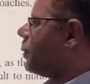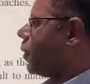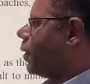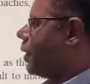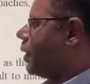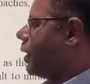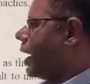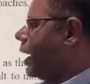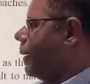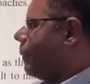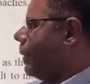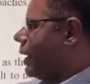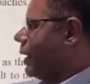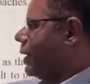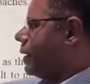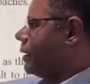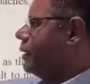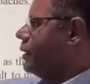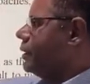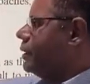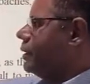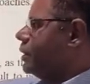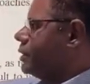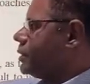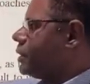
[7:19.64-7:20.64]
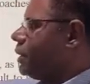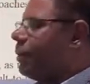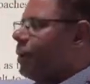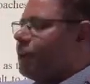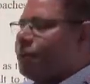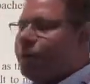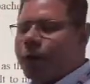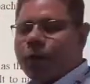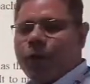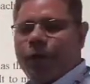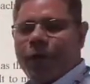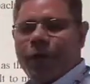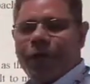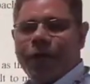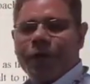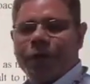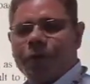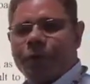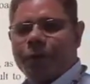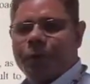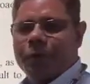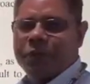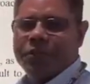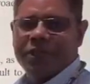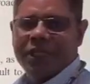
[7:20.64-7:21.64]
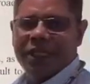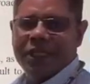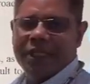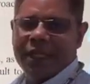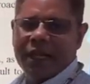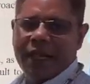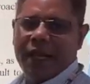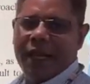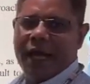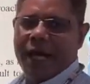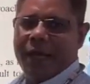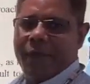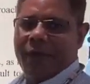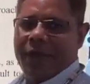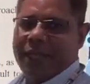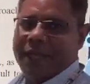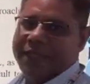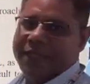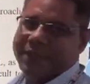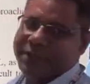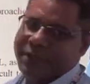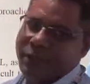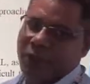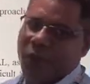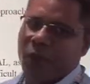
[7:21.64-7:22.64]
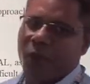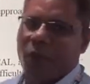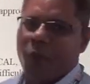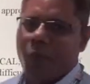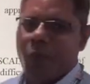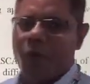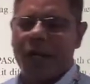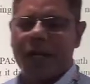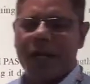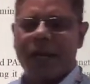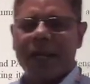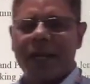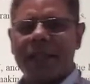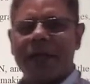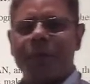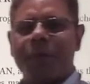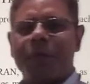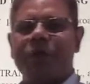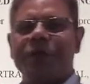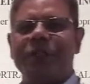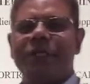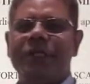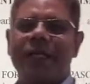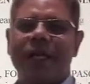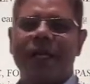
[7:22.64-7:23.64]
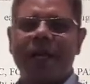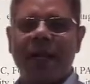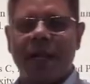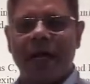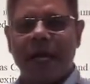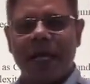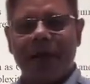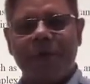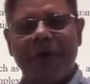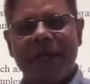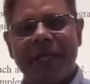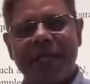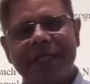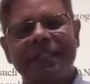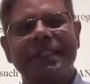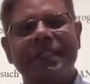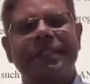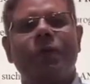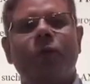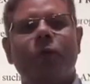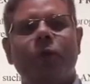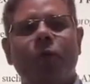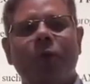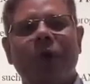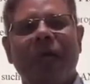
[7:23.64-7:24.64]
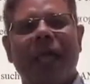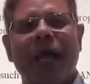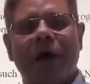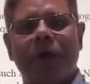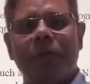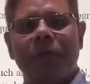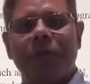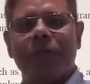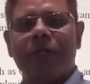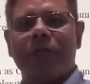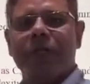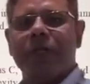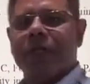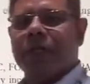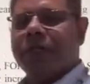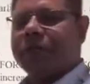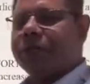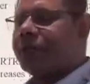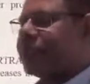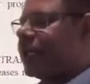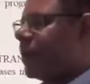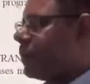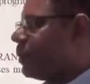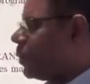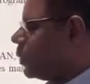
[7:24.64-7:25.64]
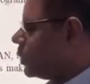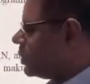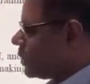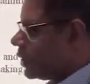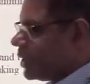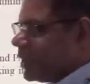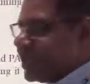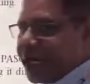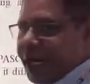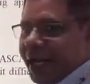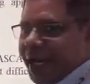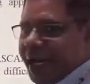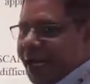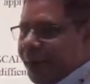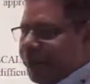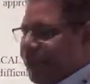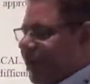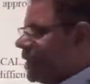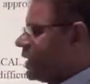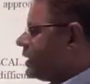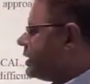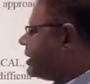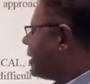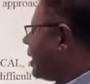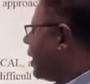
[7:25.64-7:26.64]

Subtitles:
programming. So before going to procedural languages, what are the procedural languages we have? So the procedural languages